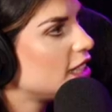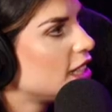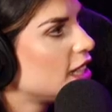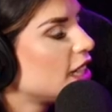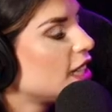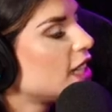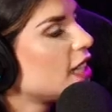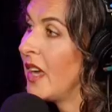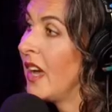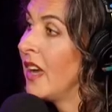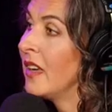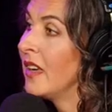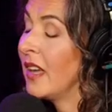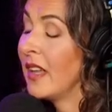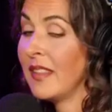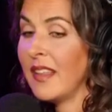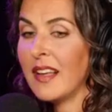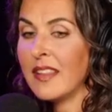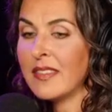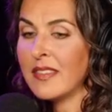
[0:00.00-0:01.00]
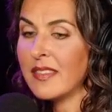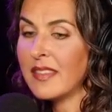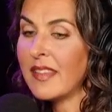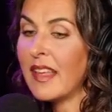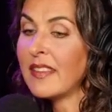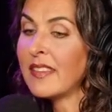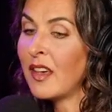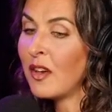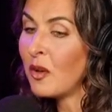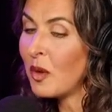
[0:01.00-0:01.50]
Yeah, yeah, and that's
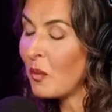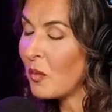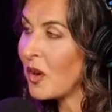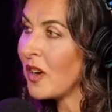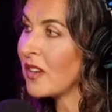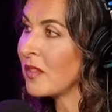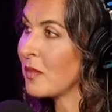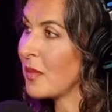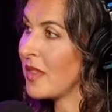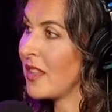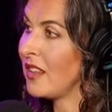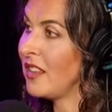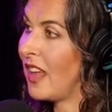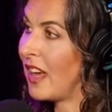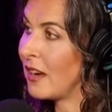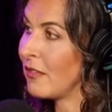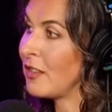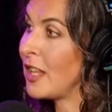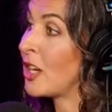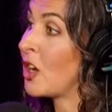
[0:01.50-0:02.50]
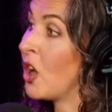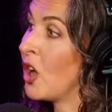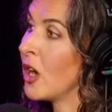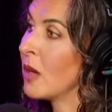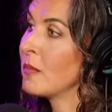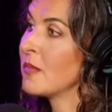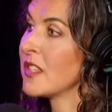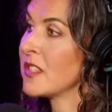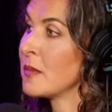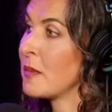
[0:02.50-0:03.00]
that's how it works with a lot of like
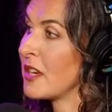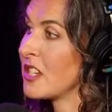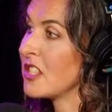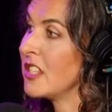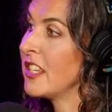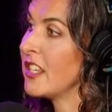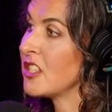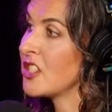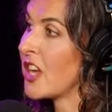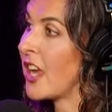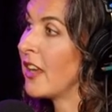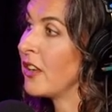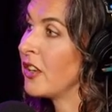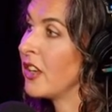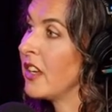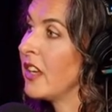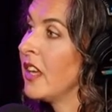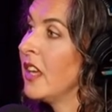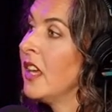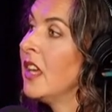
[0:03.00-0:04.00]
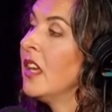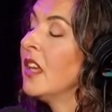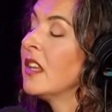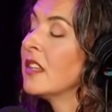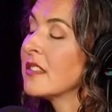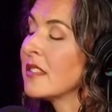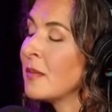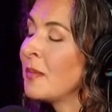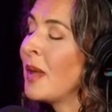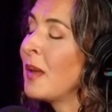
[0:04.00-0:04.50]
harms, especially in childhood
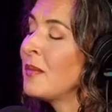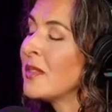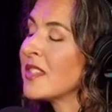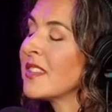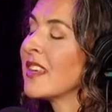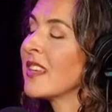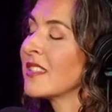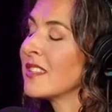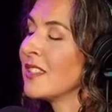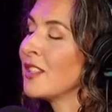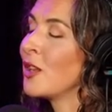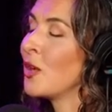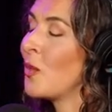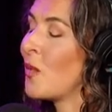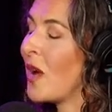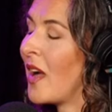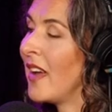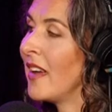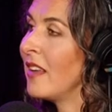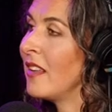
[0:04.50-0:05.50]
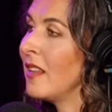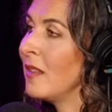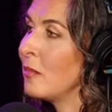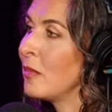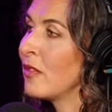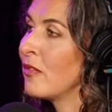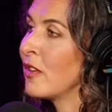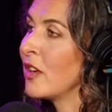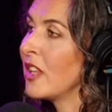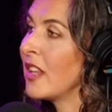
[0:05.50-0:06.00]
sometimes it takes a little while
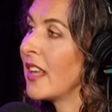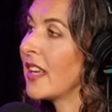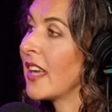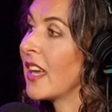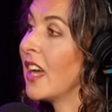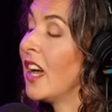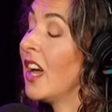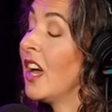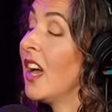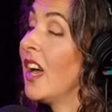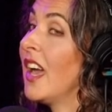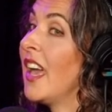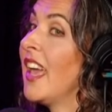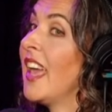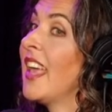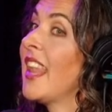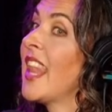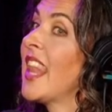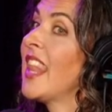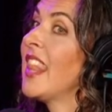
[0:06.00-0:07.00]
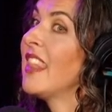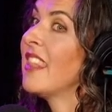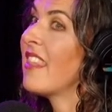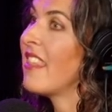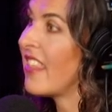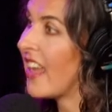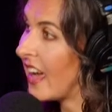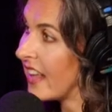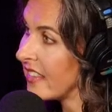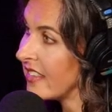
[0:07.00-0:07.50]
yeah. before you're like,
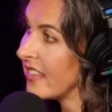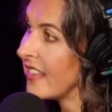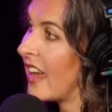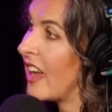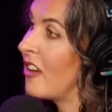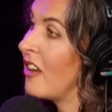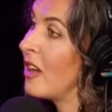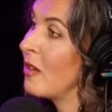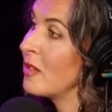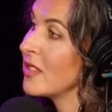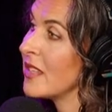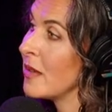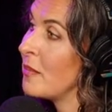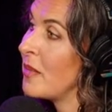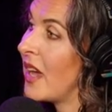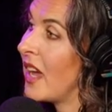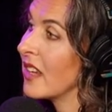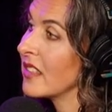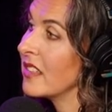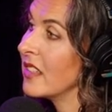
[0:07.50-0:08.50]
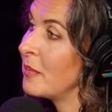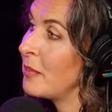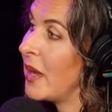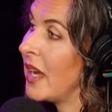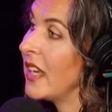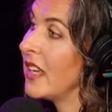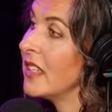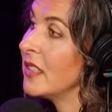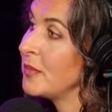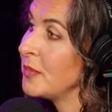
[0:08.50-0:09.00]
and that's how I was impacted
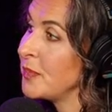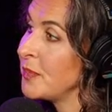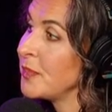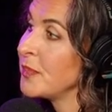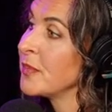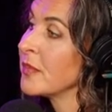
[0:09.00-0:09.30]
by it.